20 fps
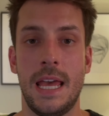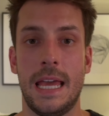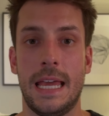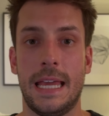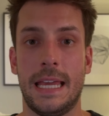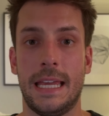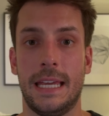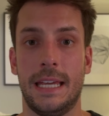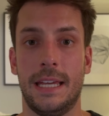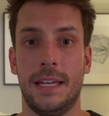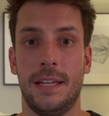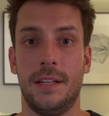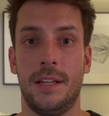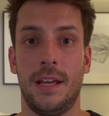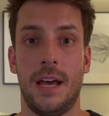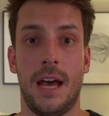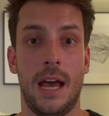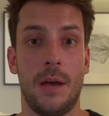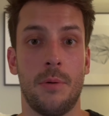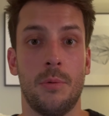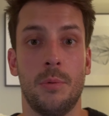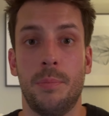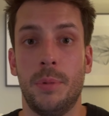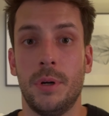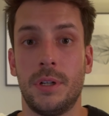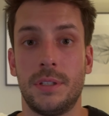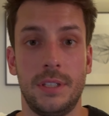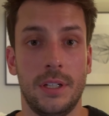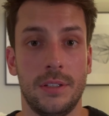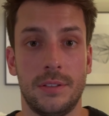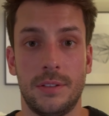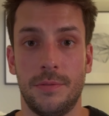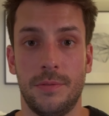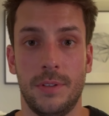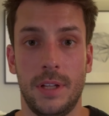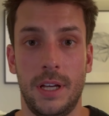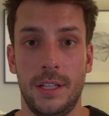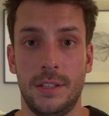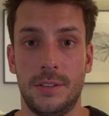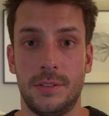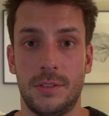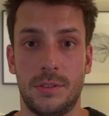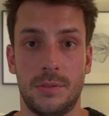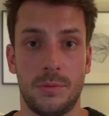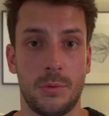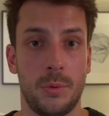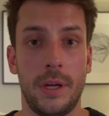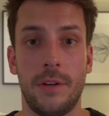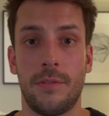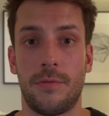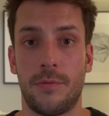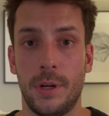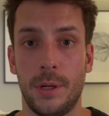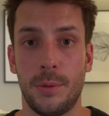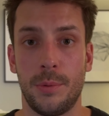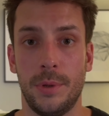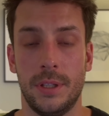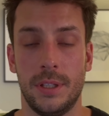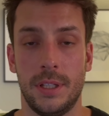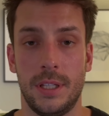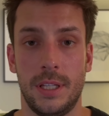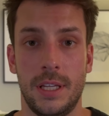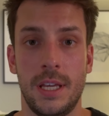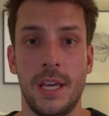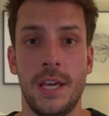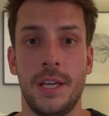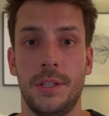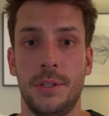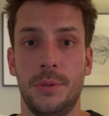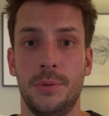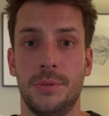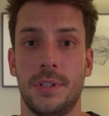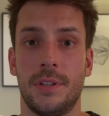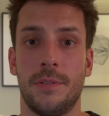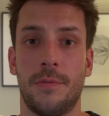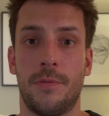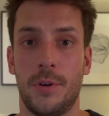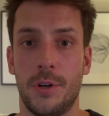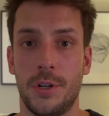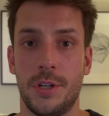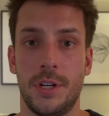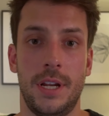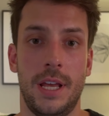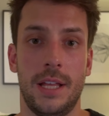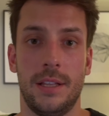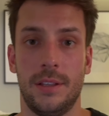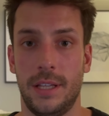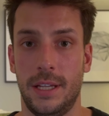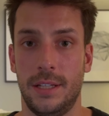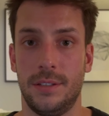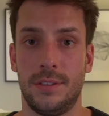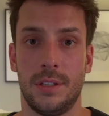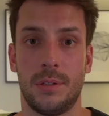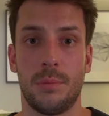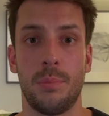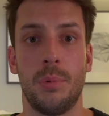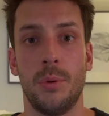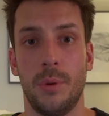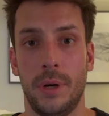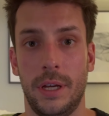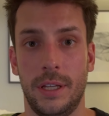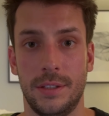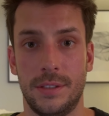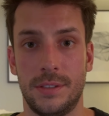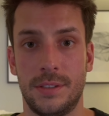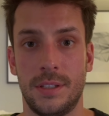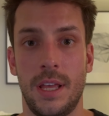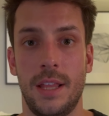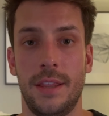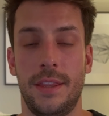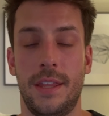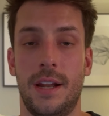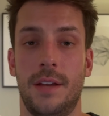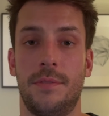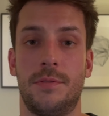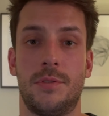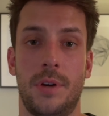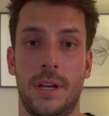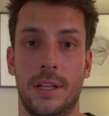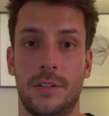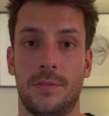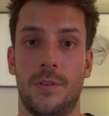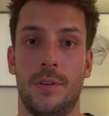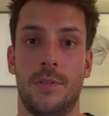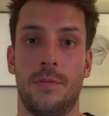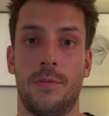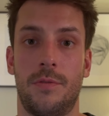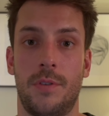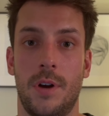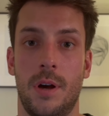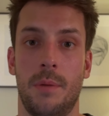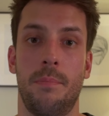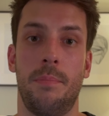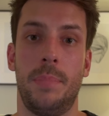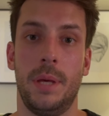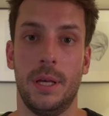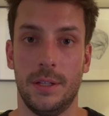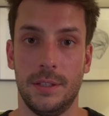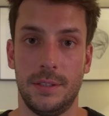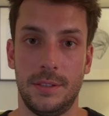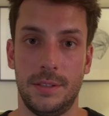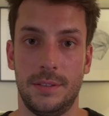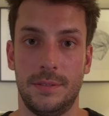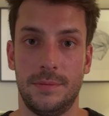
and I will book Delta flights quite frequently using Virgin Atlantic points that I've transferred from BILT.